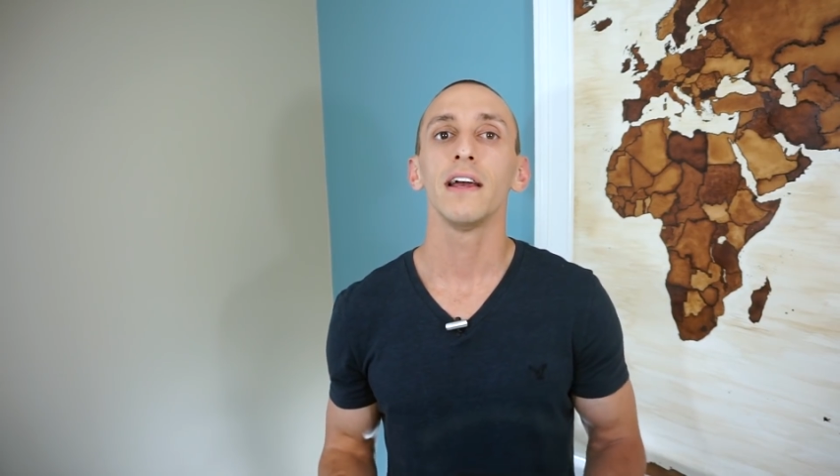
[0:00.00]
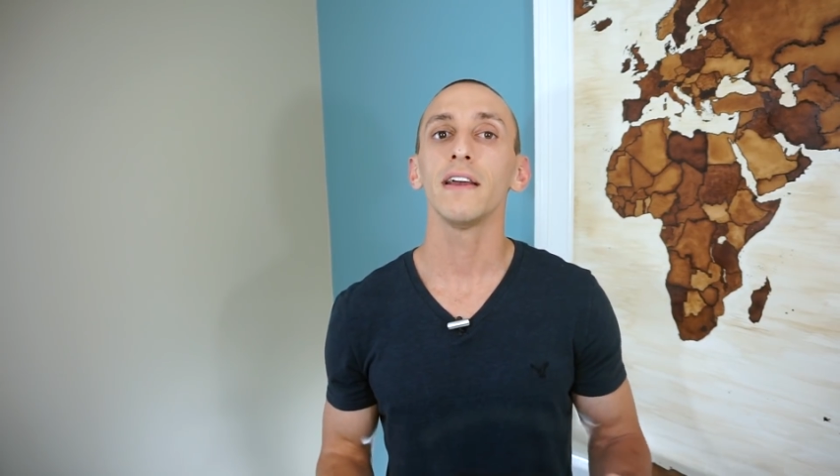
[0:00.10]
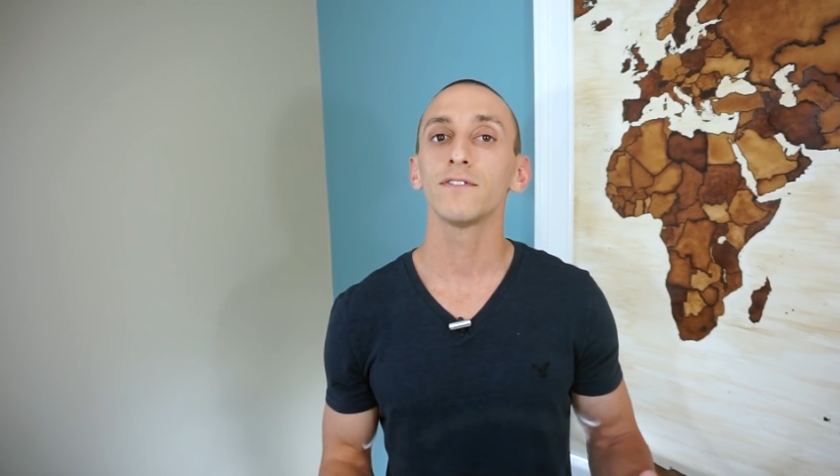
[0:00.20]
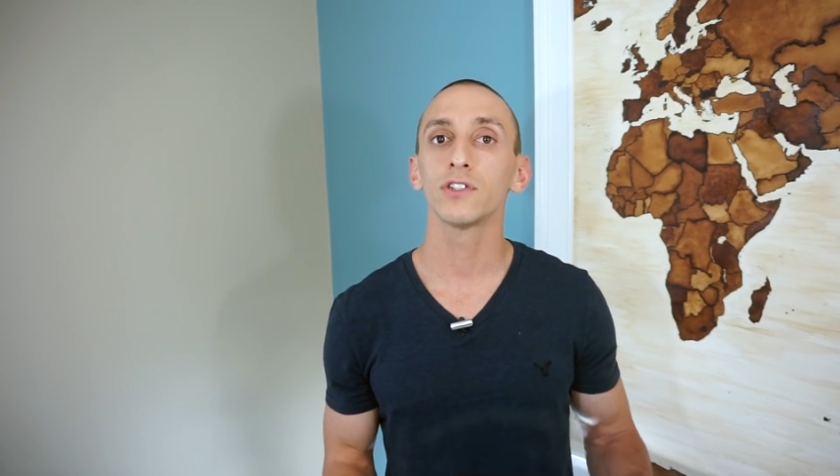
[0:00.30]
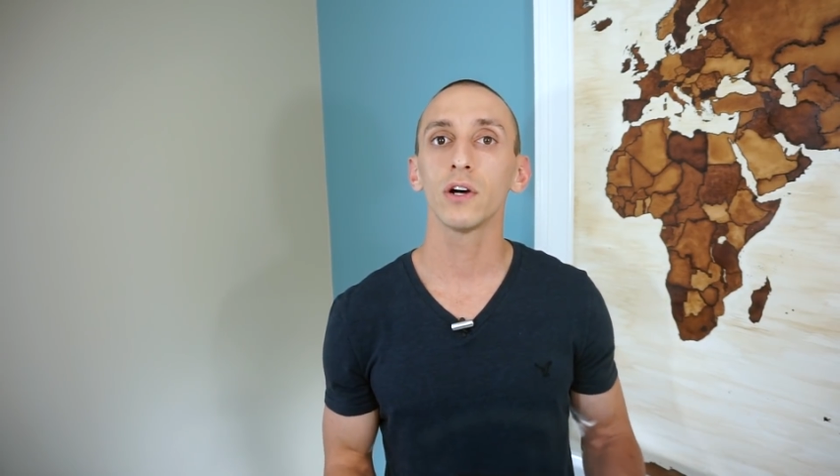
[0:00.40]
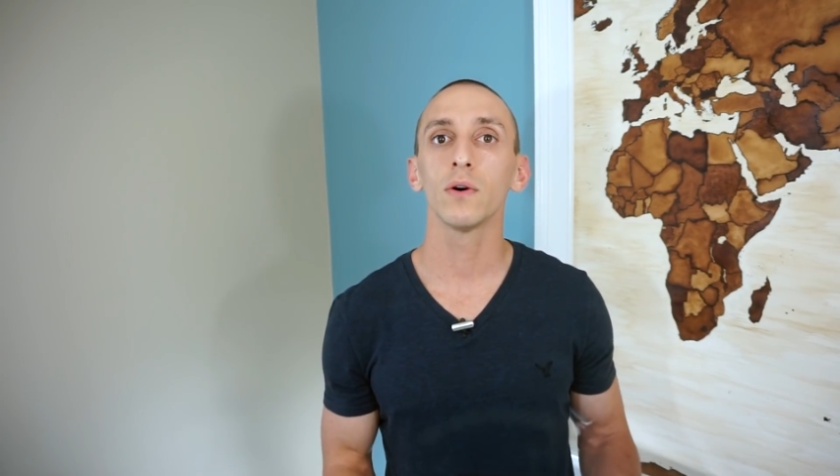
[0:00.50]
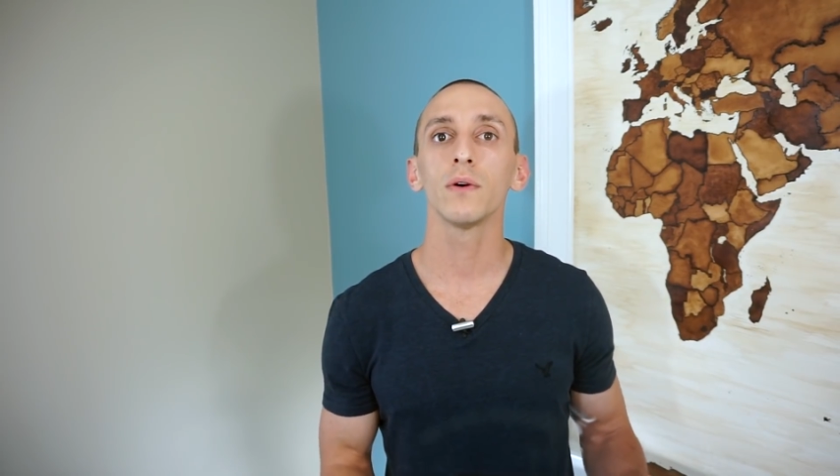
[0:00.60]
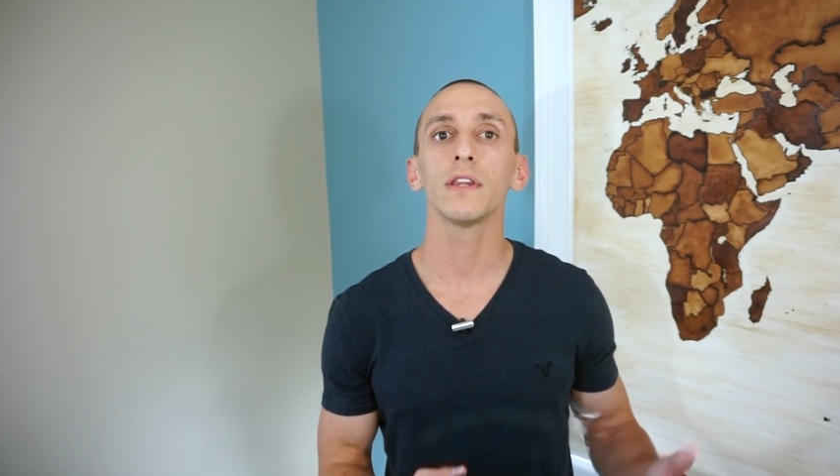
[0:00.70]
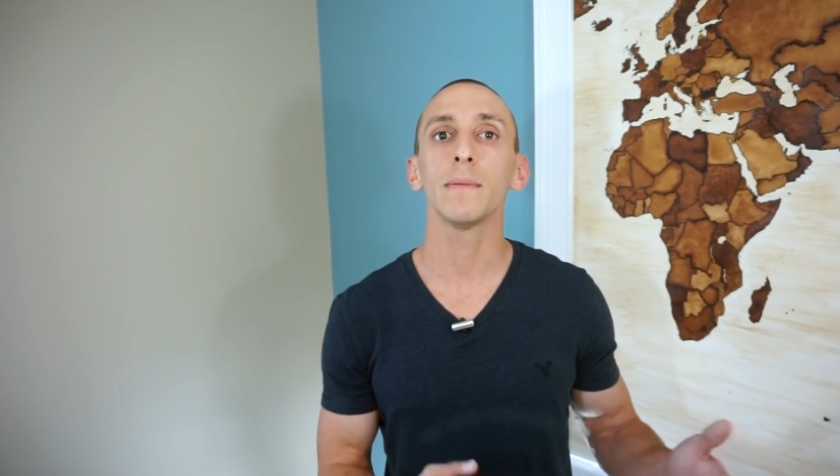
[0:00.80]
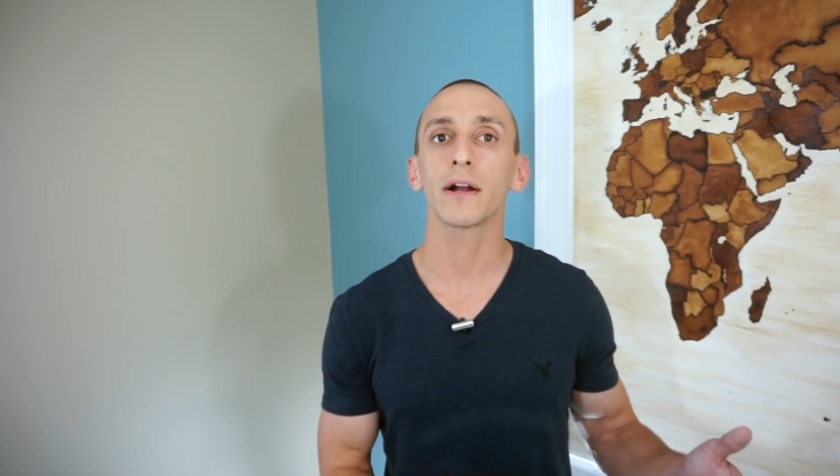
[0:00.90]
If
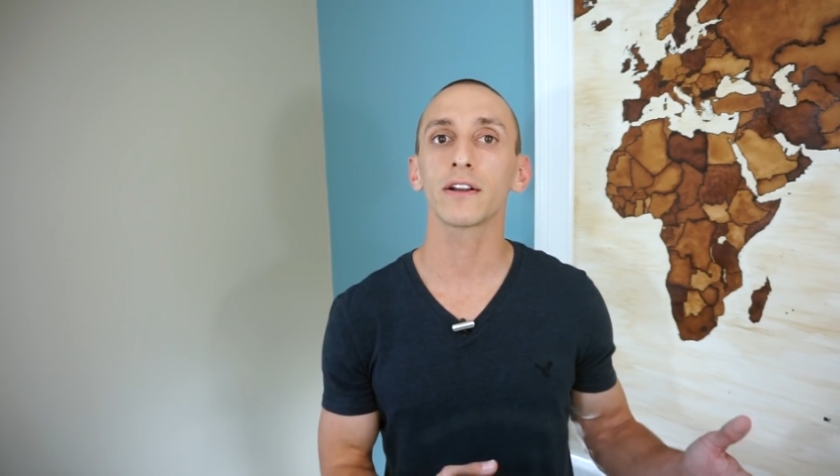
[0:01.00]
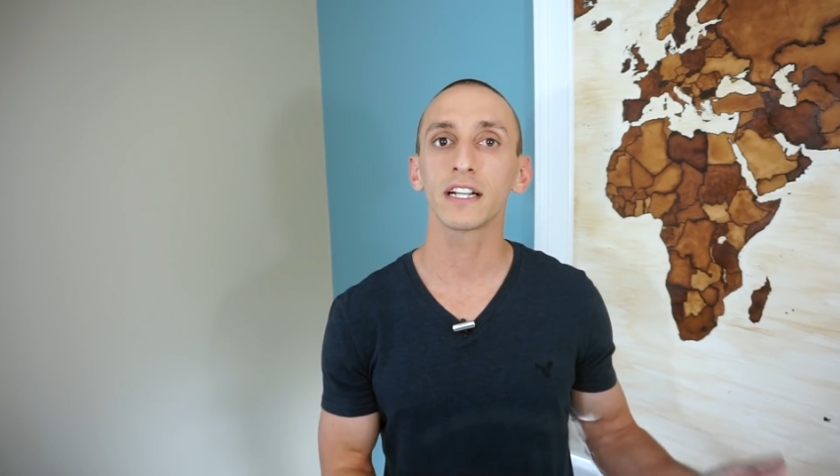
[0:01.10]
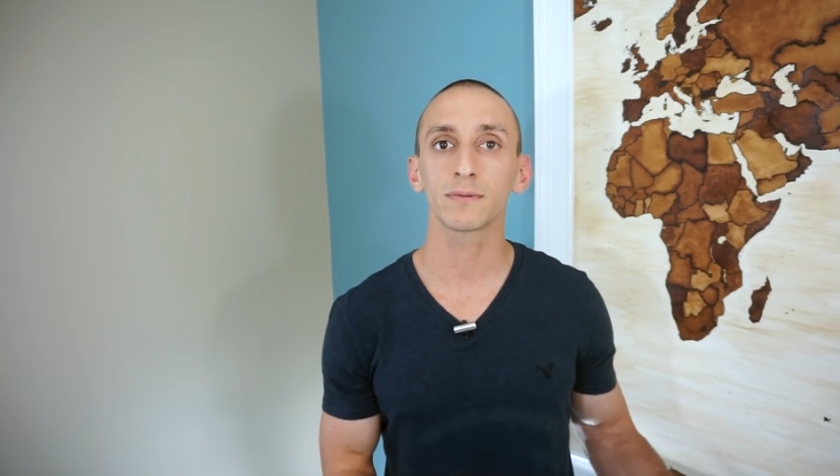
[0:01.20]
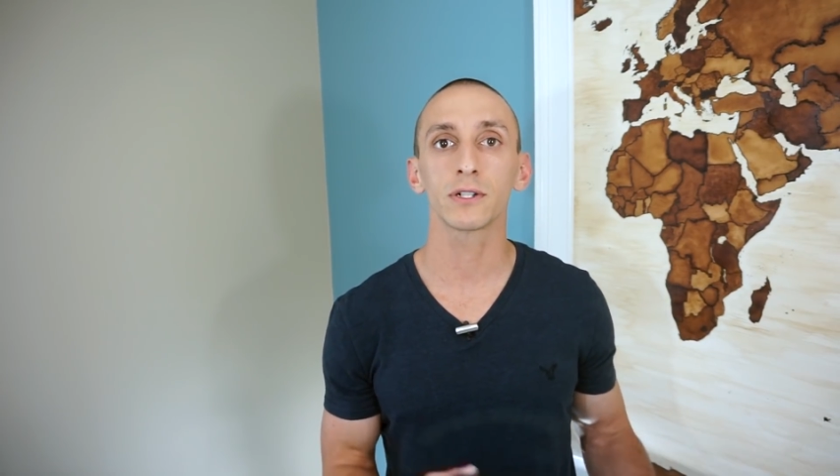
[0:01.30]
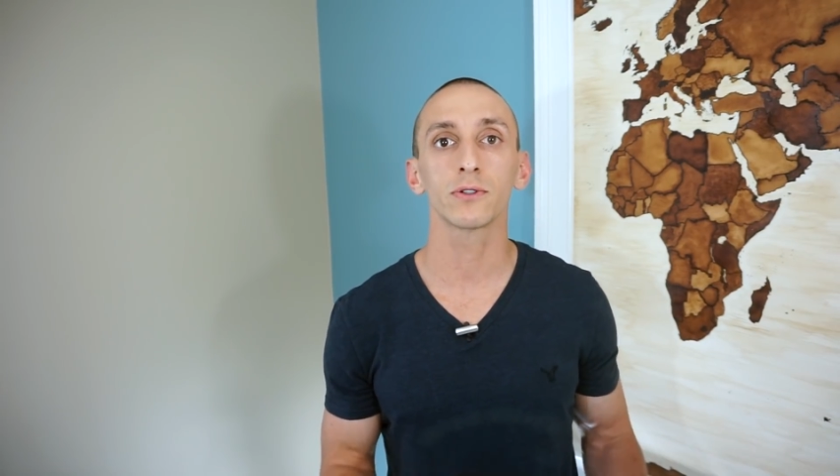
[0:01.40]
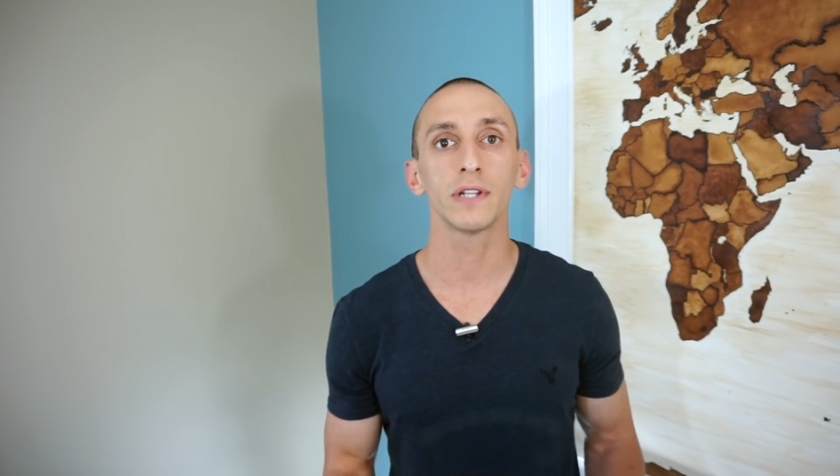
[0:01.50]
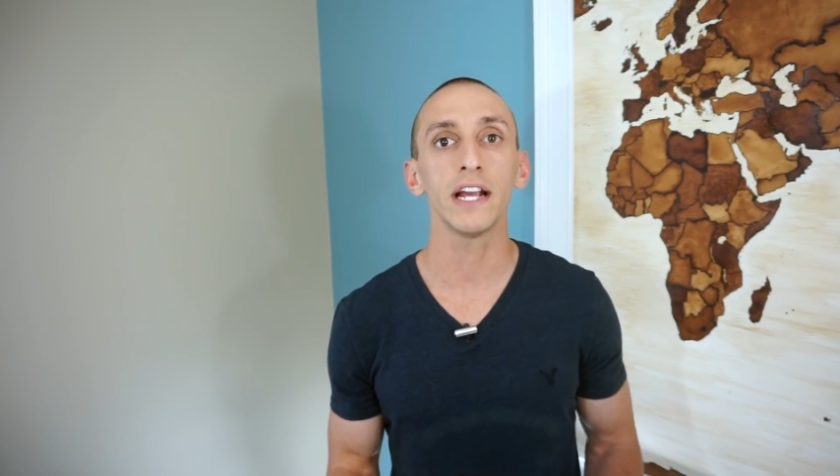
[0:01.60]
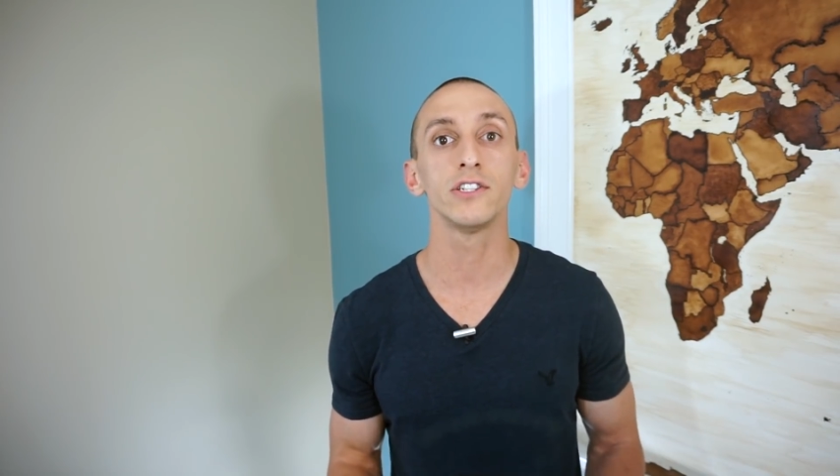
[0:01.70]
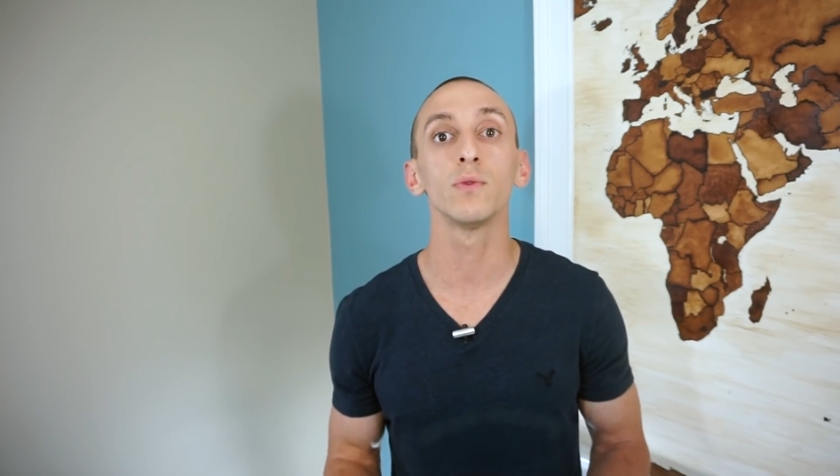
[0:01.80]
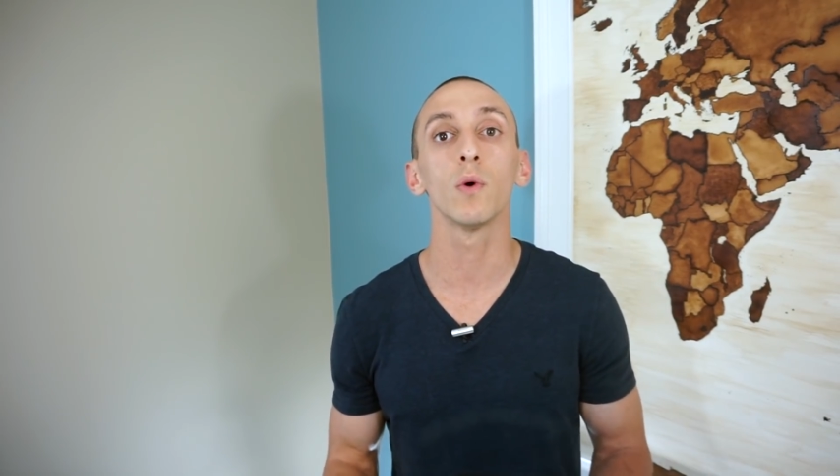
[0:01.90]
so, the American Express
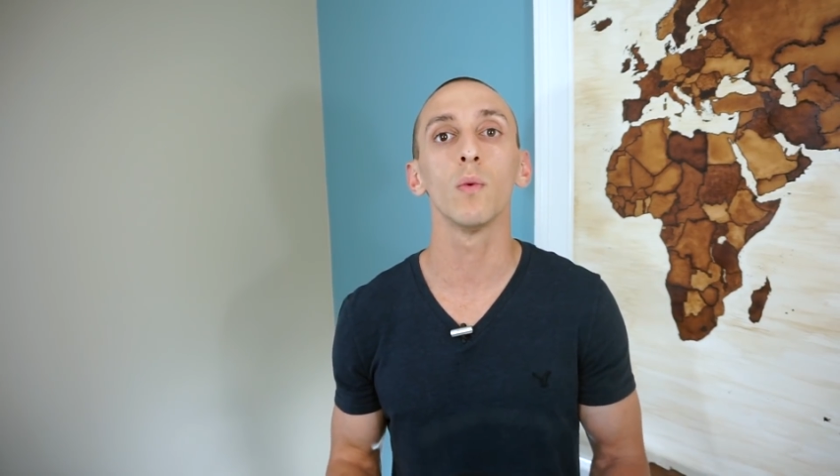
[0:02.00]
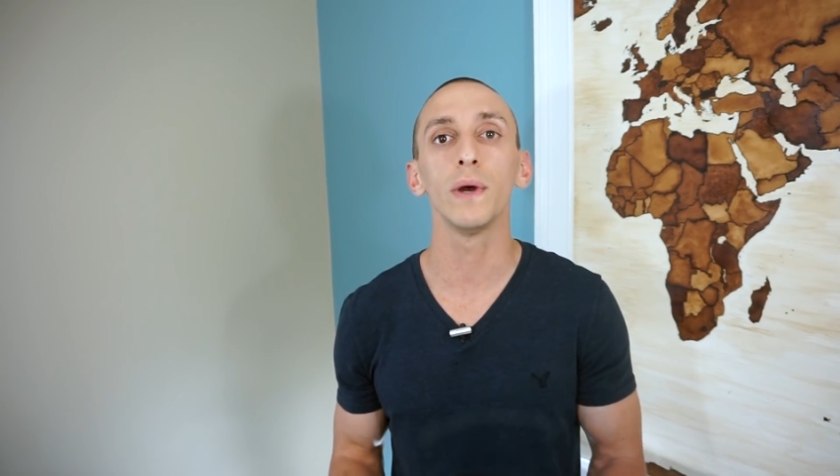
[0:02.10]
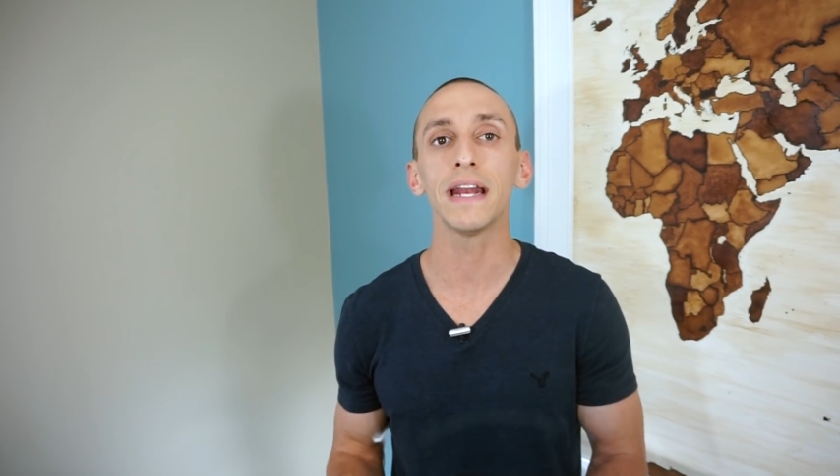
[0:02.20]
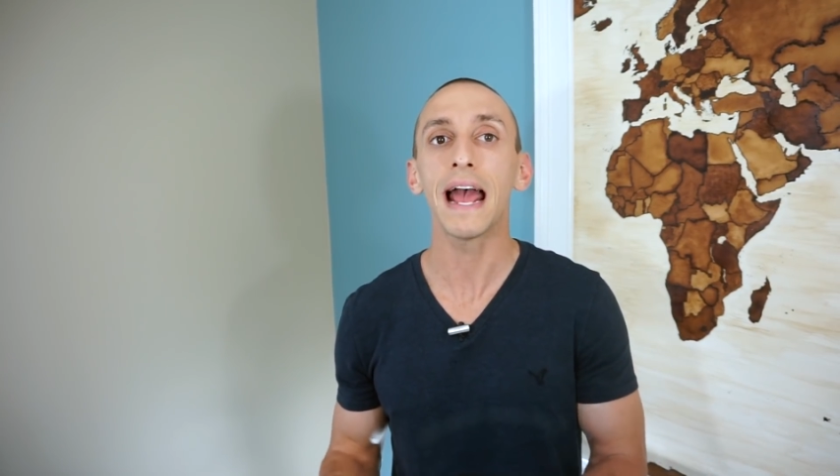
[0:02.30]
rotation will win